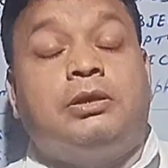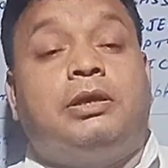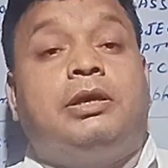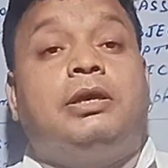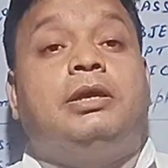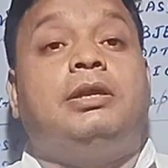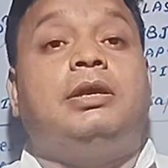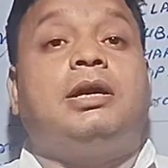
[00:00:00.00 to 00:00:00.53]

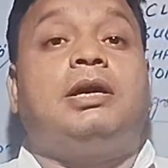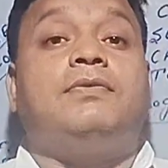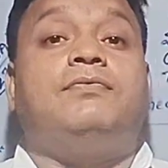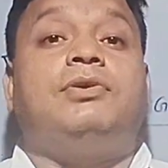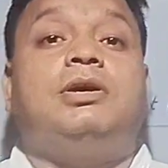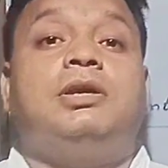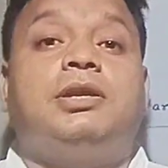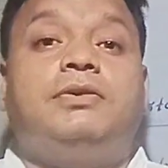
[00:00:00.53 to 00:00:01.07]
Areas
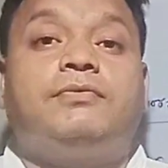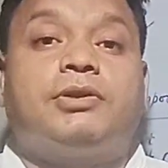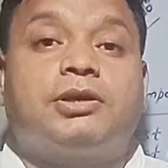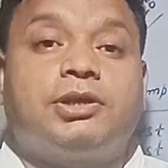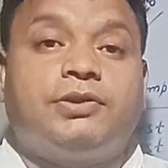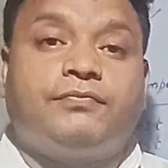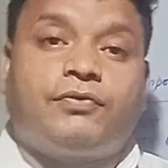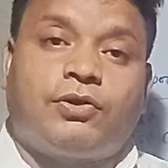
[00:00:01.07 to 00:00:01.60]
where
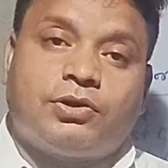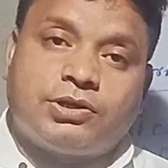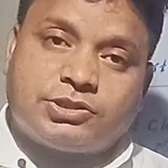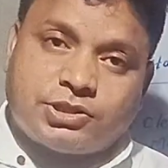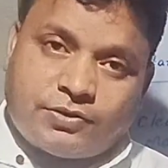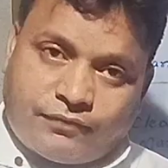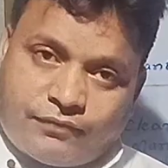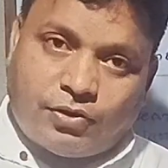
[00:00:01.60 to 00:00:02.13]
evergreen forests
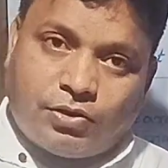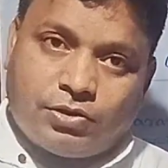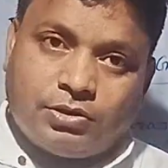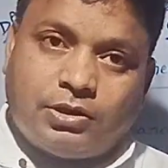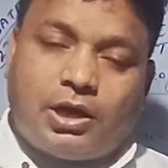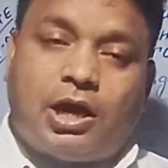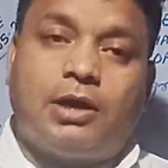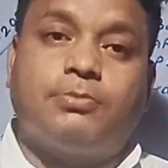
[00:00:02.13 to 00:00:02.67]
are found,
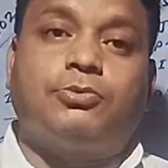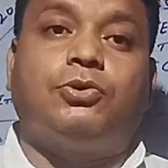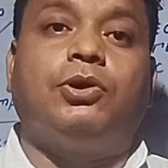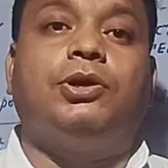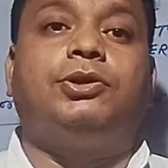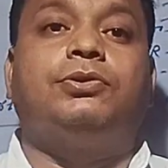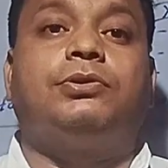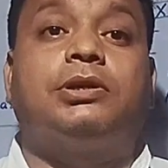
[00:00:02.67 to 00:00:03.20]
I am
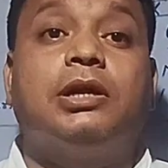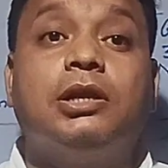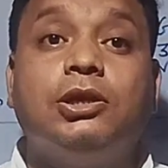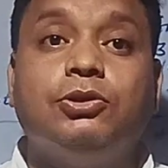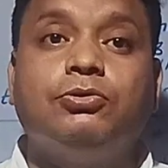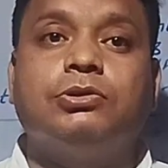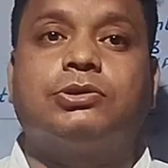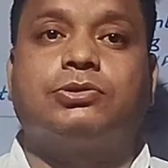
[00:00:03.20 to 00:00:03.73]
going to tell
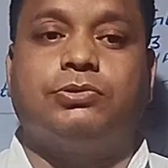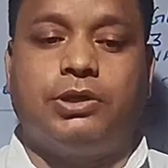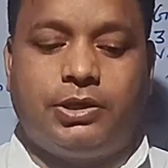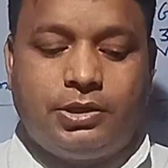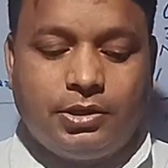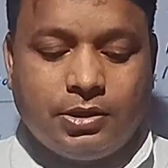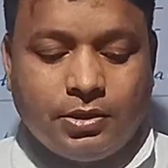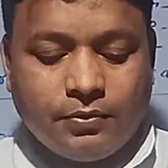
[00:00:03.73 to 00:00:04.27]
you
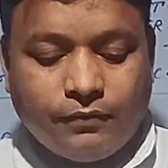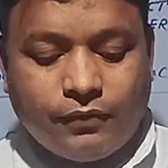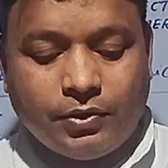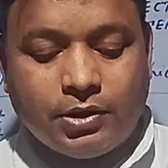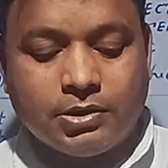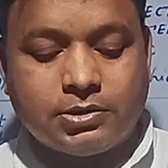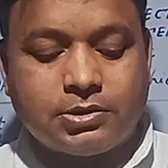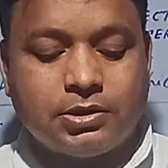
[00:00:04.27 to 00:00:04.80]
student.
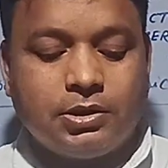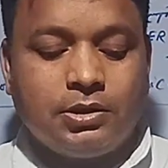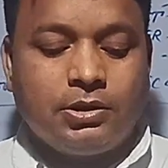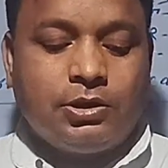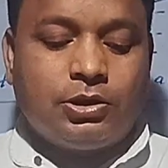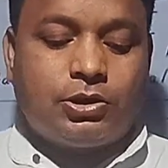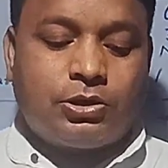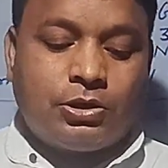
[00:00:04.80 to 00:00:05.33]
First,
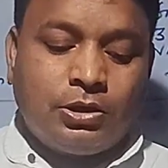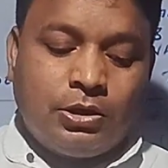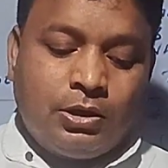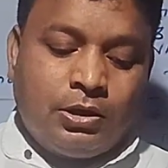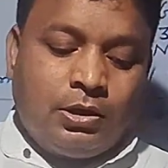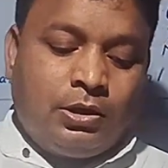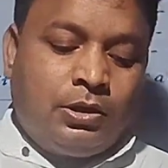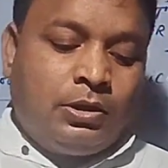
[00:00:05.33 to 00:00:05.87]

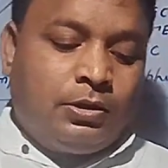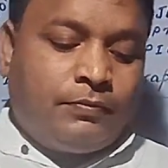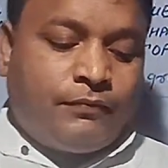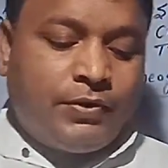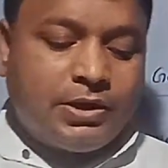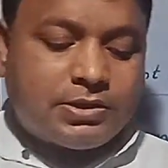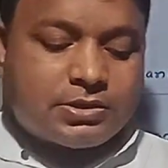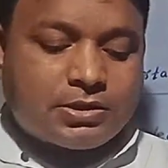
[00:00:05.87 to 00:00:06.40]

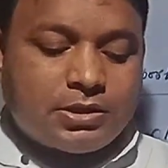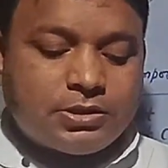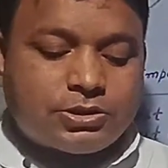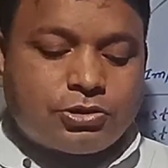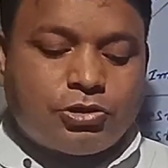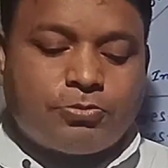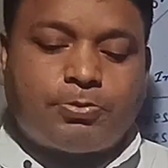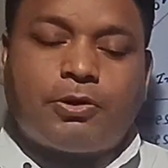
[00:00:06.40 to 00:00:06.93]
western
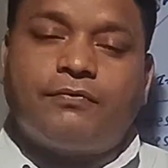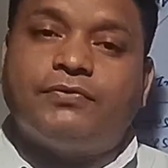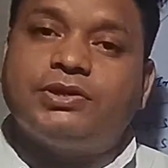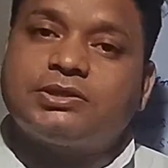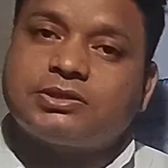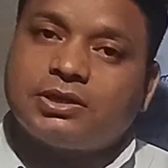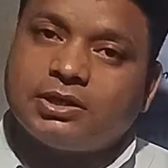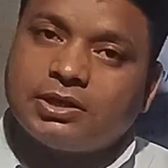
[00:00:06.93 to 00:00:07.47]
slope of
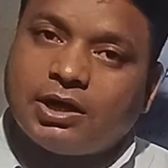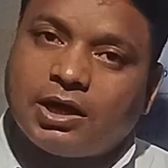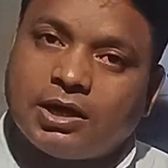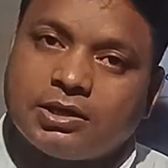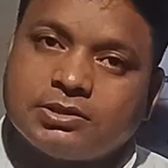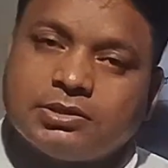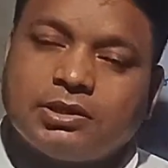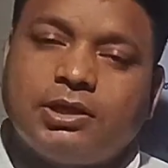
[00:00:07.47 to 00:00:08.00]
Western
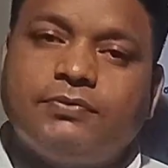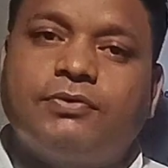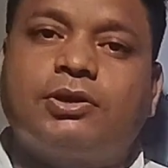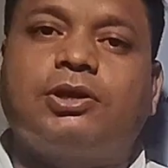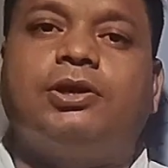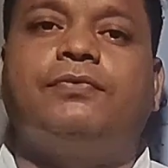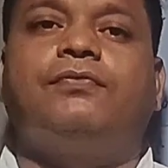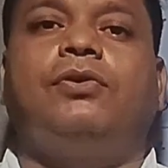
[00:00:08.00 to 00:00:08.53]
Ghats,
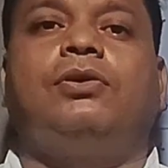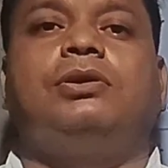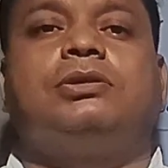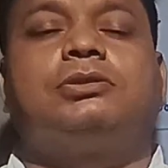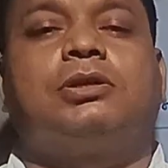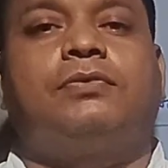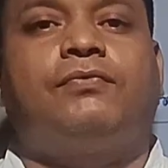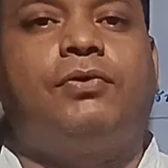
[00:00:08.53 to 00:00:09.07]
evergreen
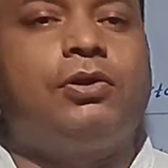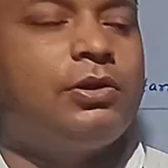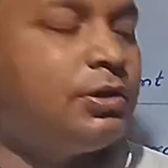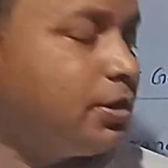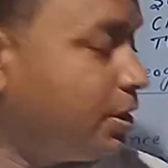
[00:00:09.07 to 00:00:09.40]
forests are found.